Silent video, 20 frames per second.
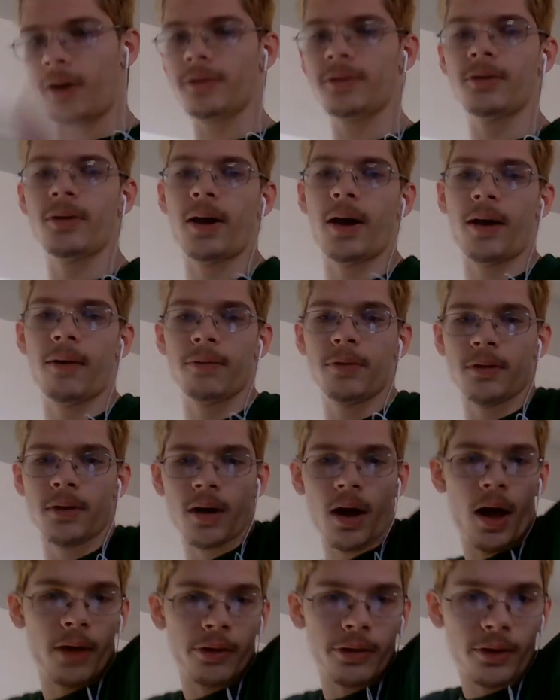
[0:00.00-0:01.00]
also have the
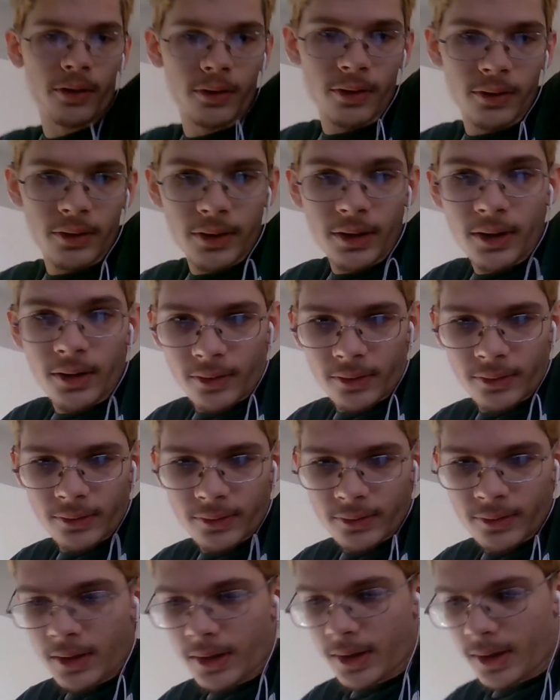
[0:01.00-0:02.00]
Gothic
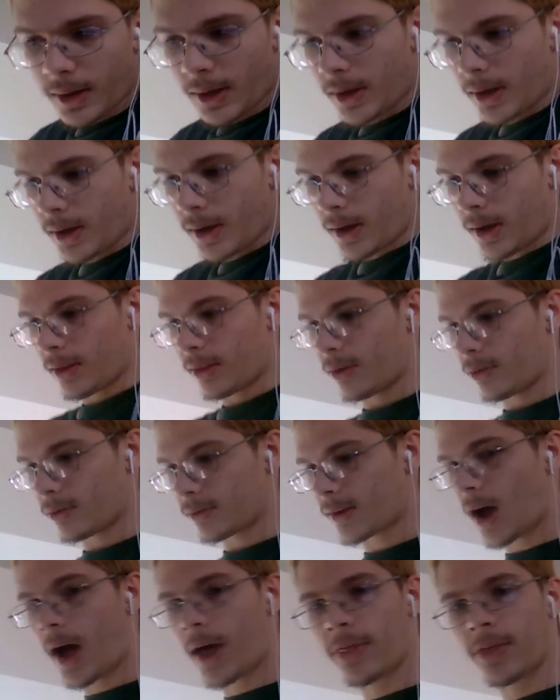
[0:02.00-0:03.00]
Lolitas. And
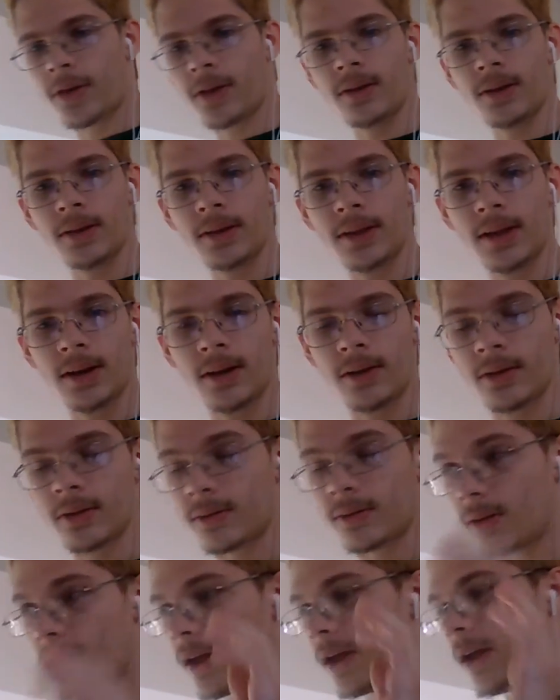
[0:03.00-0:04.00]
those Gothic
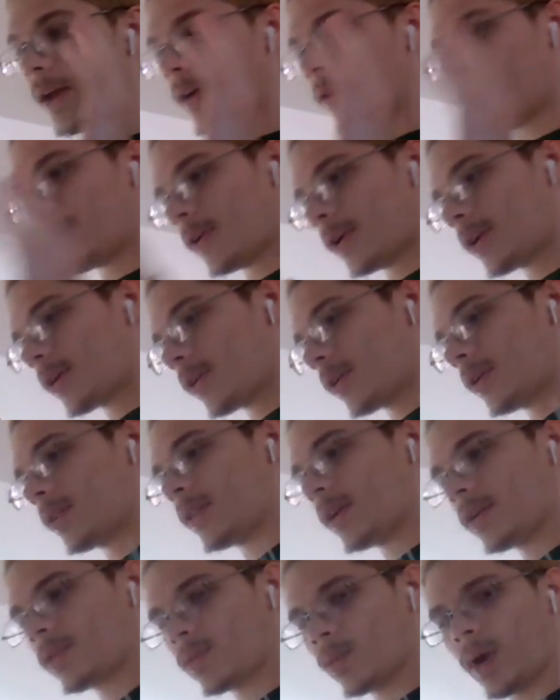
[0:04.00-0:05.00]
Lolitas figure
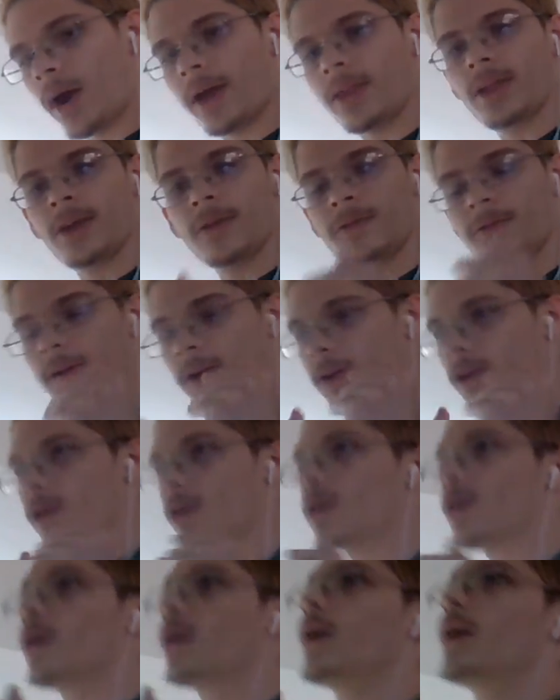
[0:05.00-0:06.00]
in this way. They
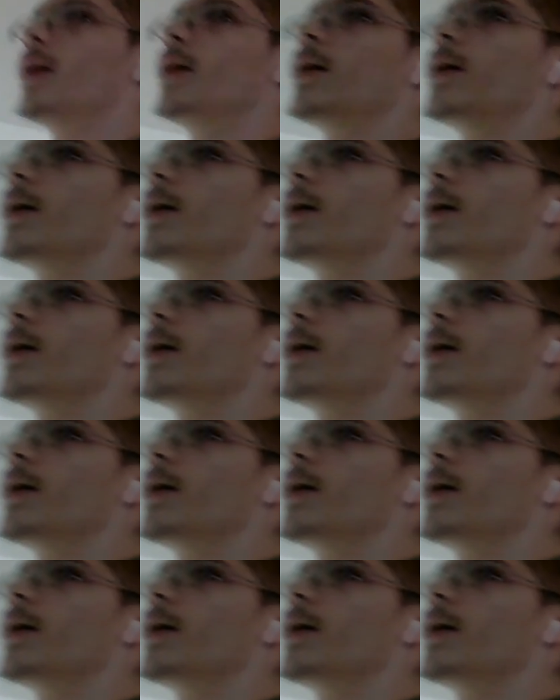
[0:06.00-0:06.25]
figure